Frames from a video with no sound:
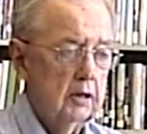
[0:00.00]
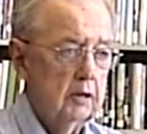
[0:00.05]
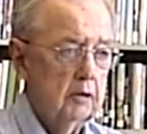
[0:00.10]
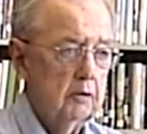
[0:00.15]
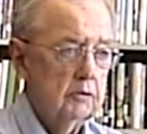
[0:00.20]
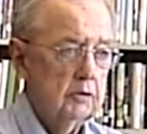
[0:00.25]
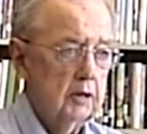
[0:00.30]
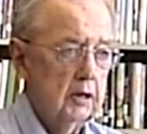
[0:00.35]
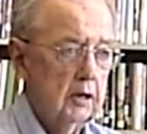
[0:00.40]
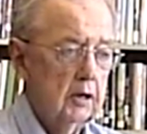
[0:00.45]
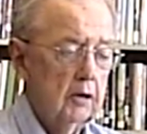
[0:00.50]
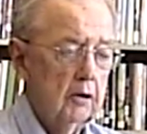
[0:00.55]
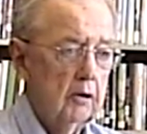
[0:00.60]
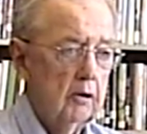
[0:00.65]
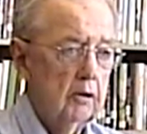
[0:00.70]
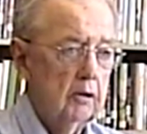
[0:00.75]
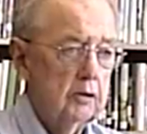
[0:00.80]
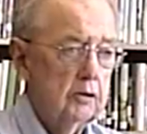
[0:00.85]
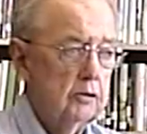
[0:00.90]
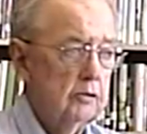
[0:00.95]
He was getting
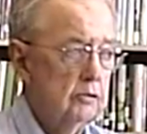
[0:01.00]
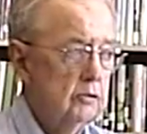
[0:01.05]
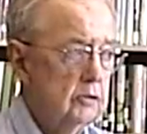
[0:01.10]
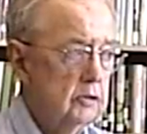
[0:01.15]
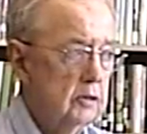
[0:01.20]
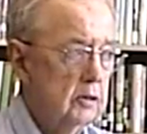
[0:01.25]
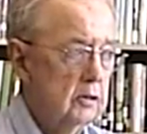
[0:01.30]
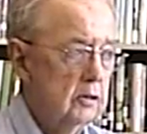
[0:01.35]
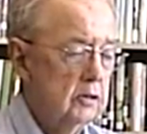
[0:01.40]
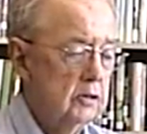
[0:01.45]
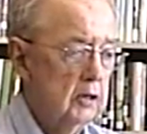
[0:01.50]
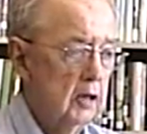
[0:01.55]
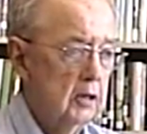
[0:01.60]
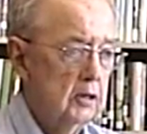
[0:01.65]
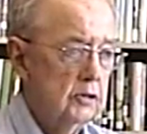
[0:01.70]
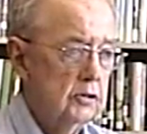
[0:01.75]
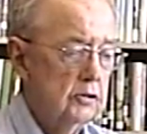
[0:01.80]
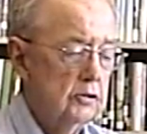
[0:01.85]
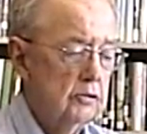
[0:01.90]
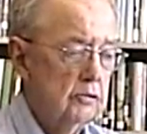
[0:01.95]
all the news in the Stars
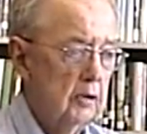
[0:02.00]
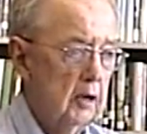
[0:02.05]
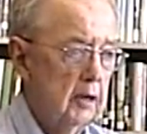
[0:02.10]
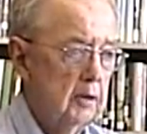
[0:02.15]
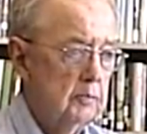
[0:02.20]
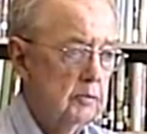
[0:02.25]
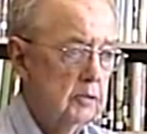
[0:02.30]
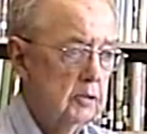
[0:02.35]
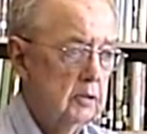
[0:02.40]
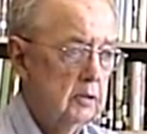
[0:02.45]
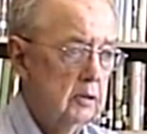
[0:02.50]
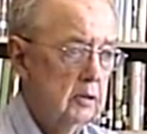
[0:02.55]
and Stripes